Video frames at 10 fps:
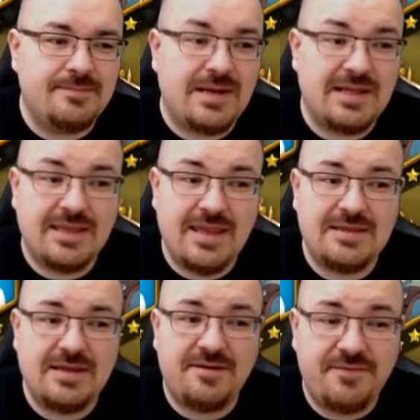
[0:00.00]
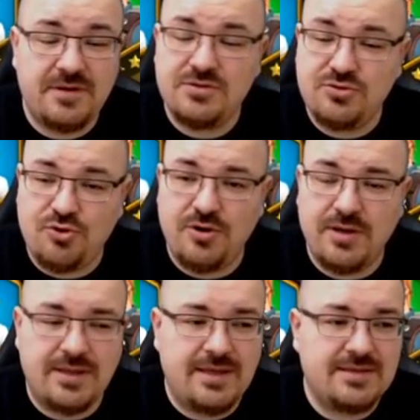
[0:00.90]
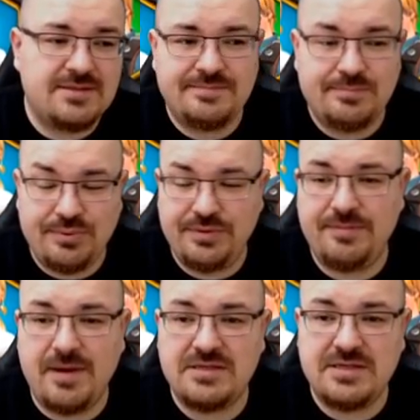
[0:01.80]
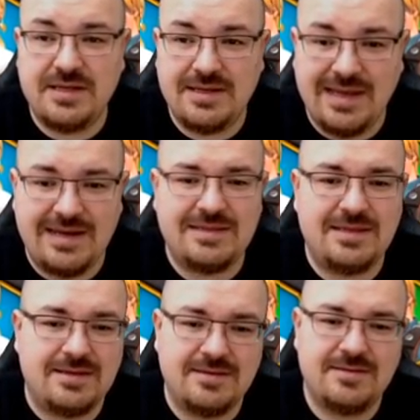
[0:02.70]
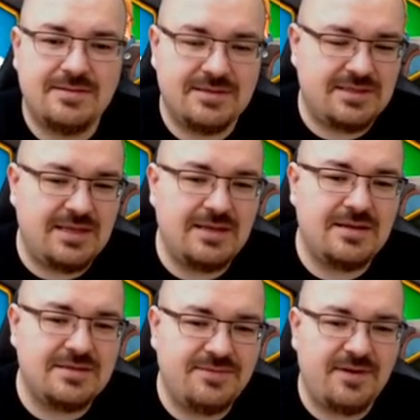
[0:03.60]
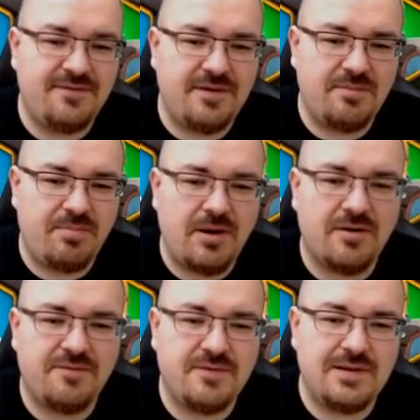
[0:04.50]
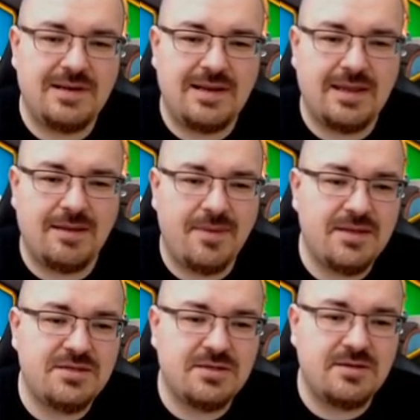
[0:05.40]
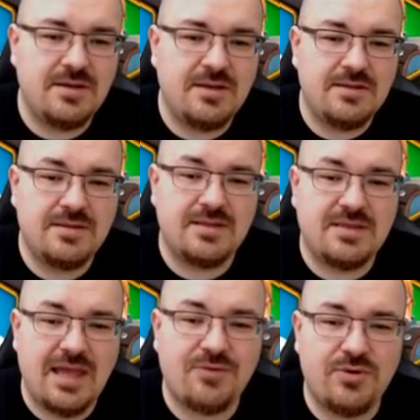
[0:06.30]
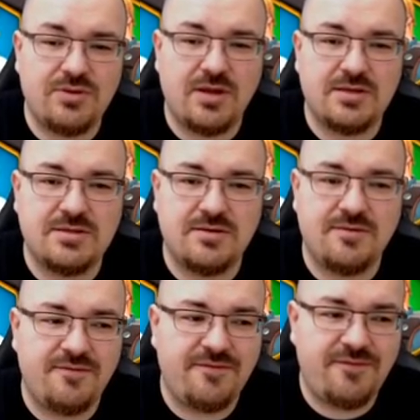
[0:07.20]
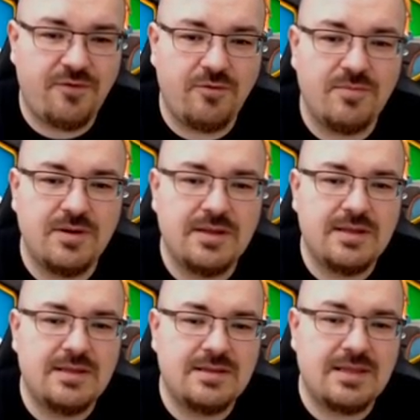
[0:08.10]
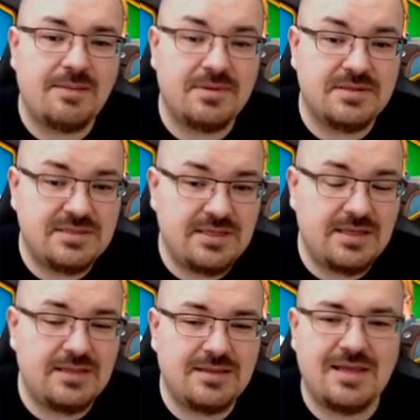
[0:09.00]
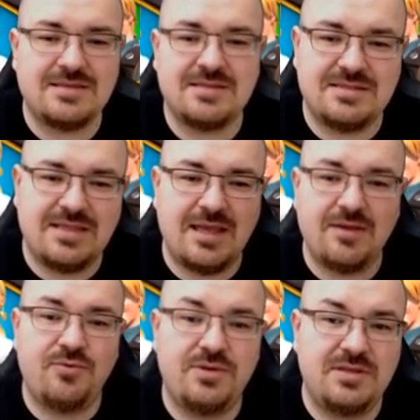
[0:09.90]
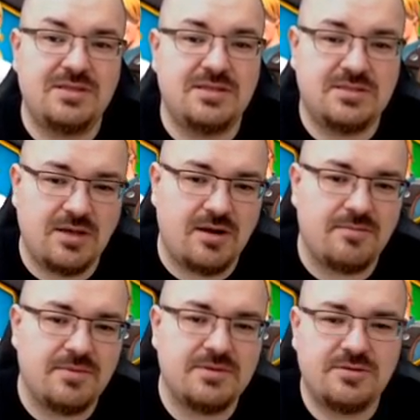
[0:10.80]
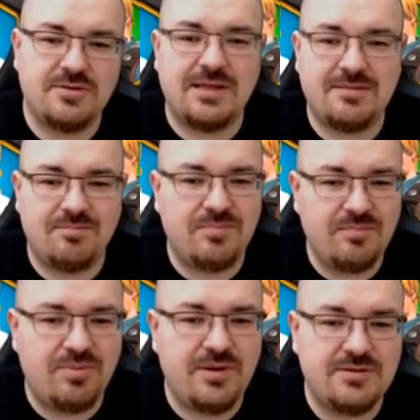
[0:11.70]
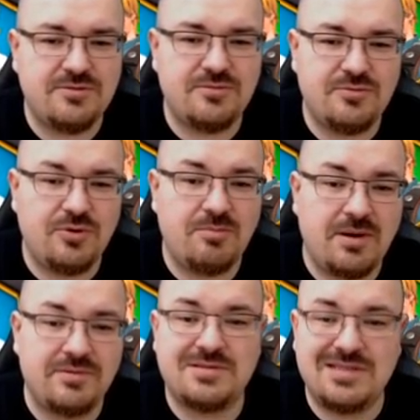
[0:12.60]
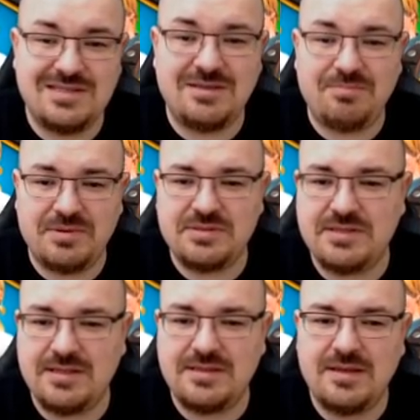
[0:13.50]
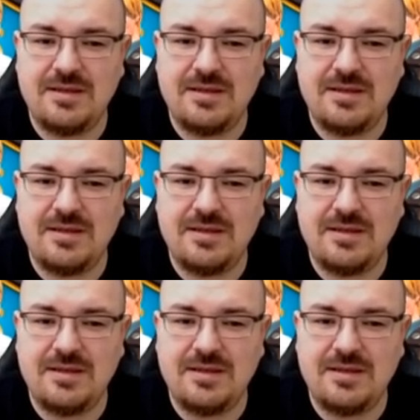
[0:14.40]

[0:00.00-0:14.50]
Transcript: but again, they're very strong against pretty much anything. The skill is very, very powerful. And like I mentioned, the attack reduction from double C does stack with disarm. So that brings you to about 60%